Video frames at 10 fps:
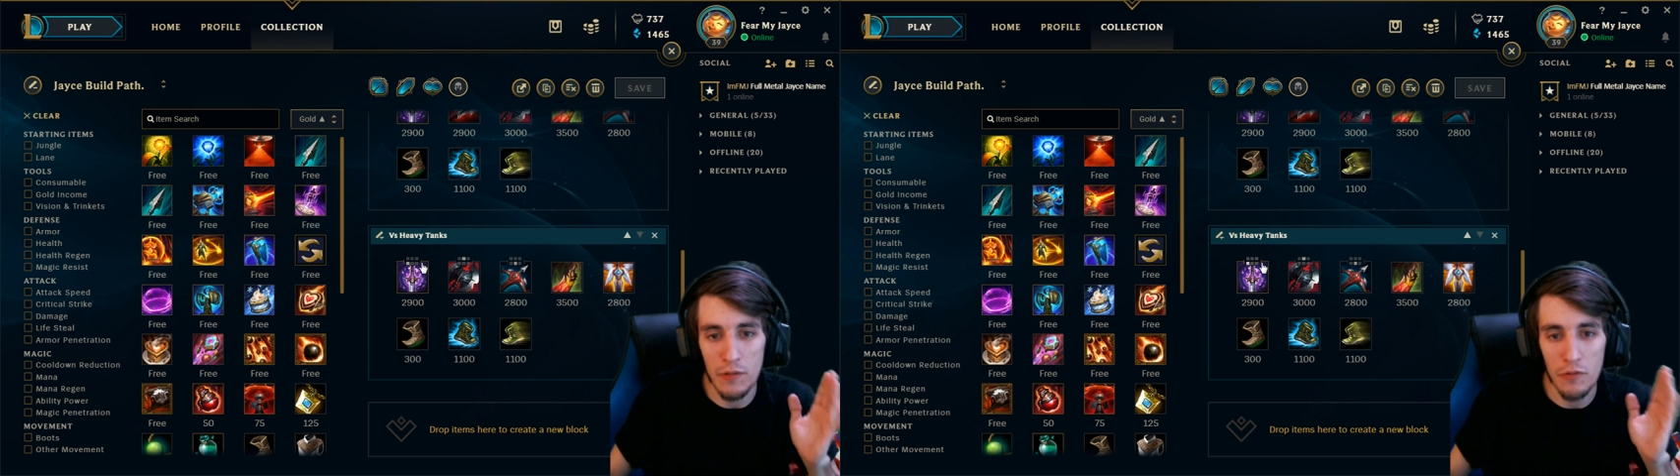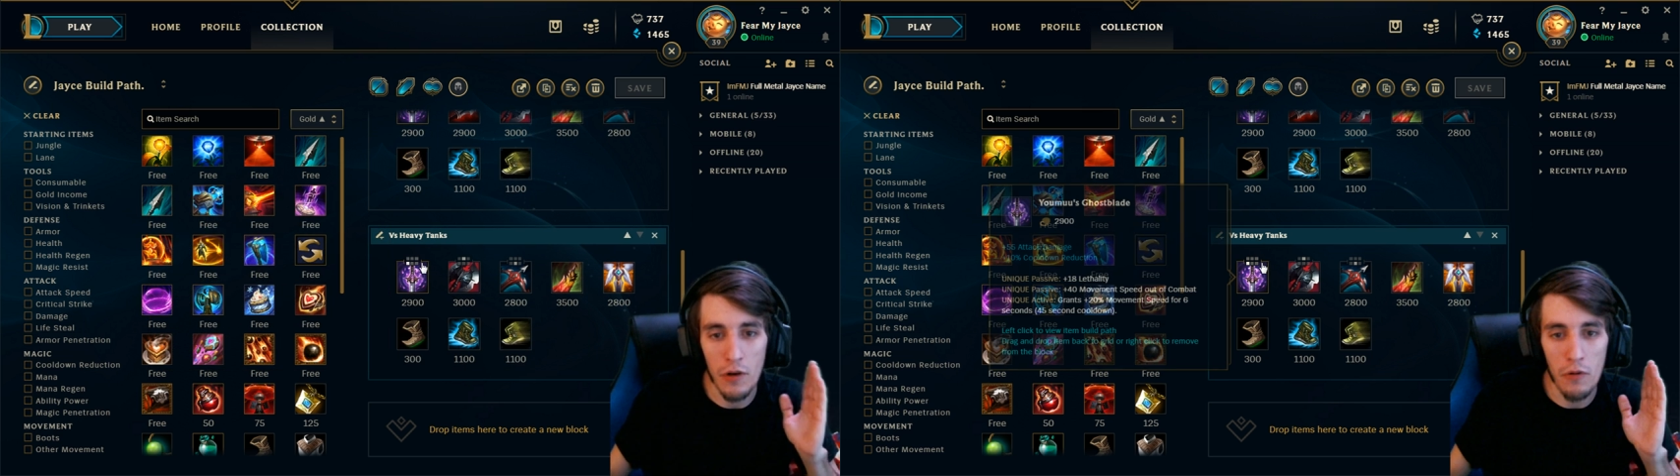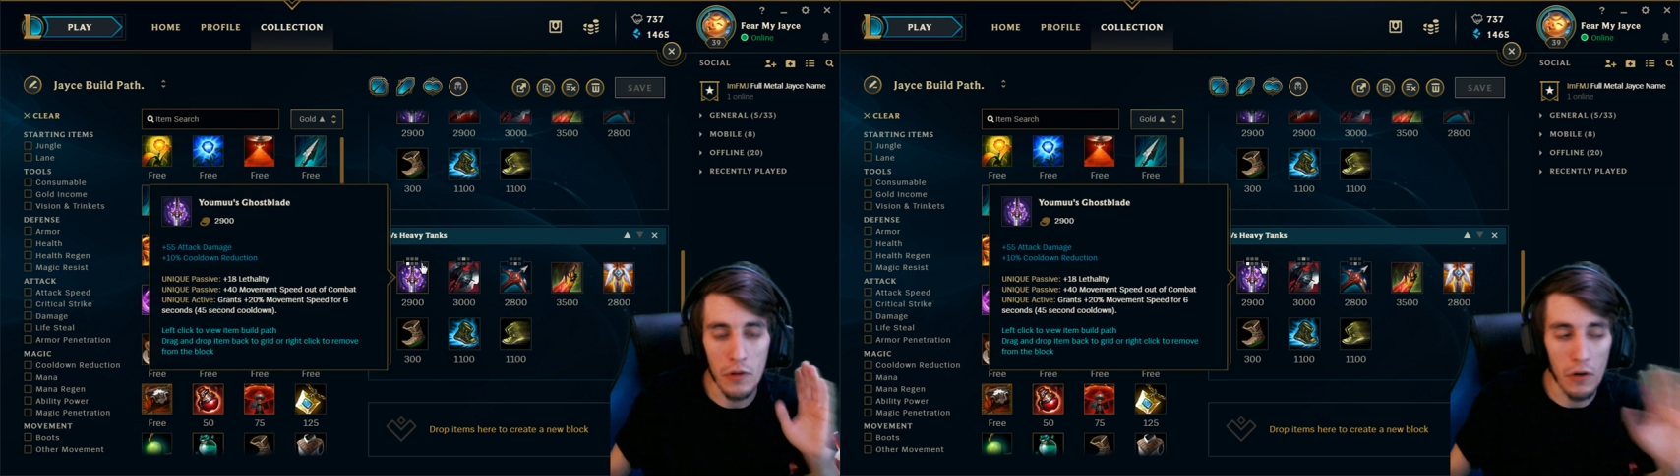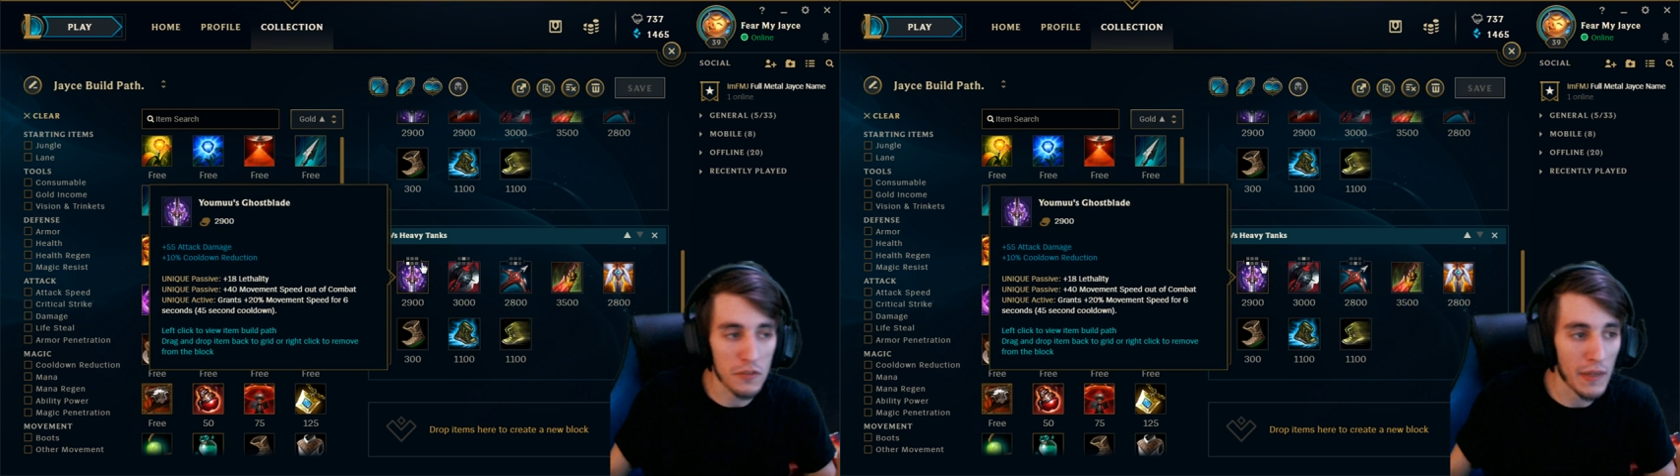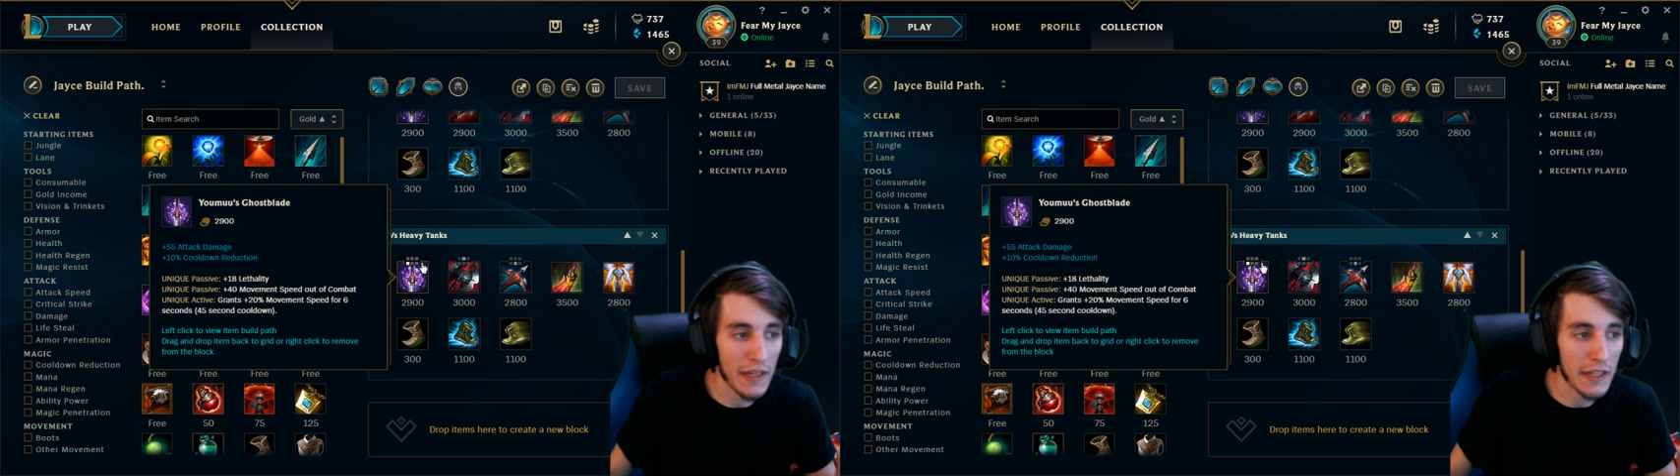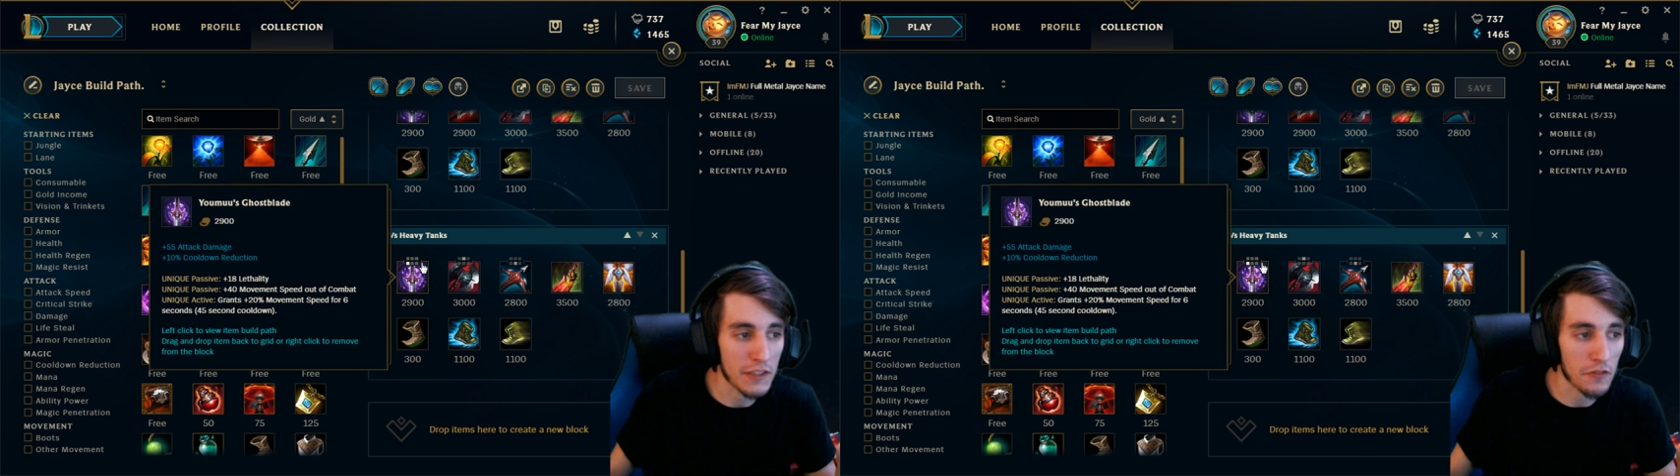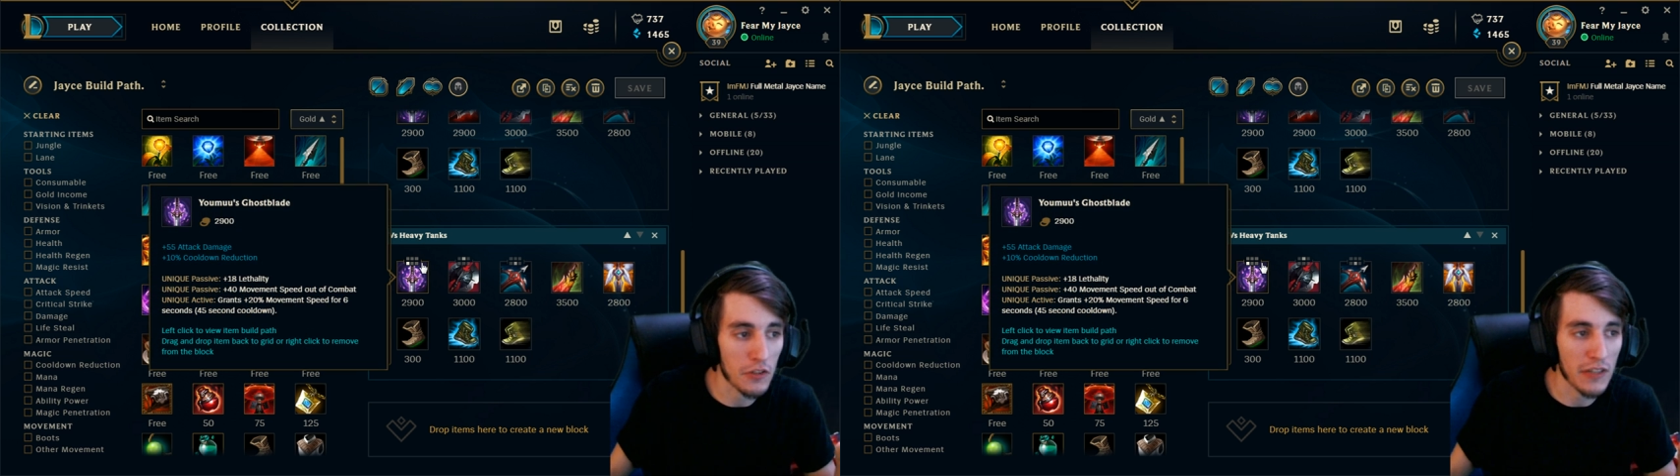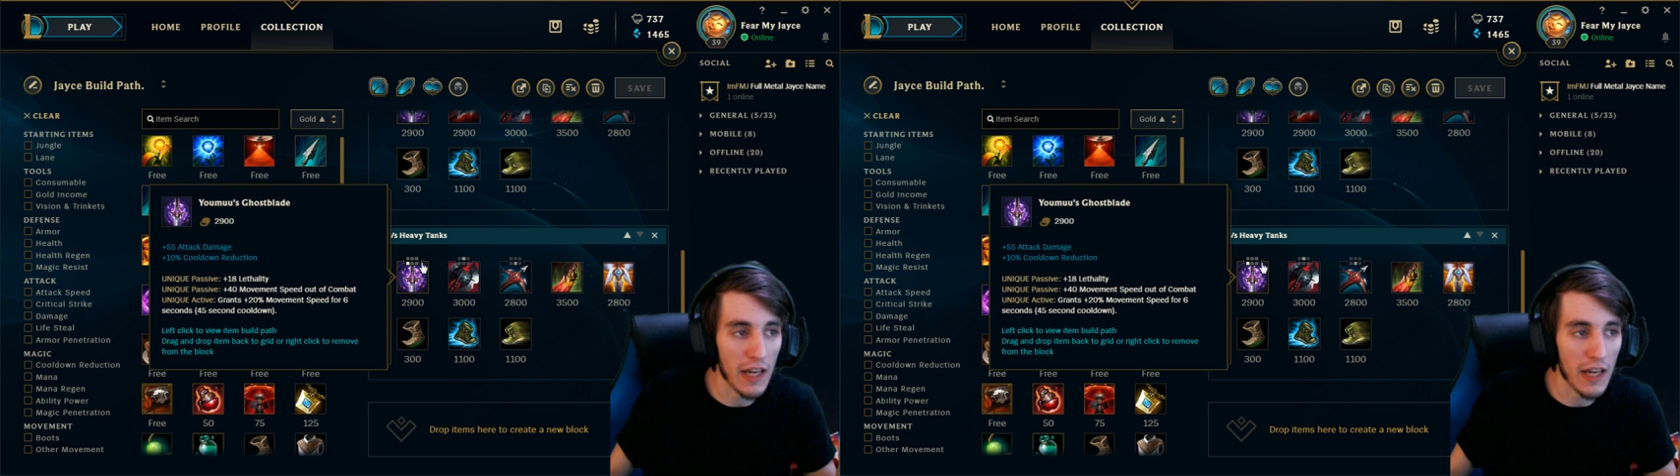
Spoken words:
You go Ghostblade as your first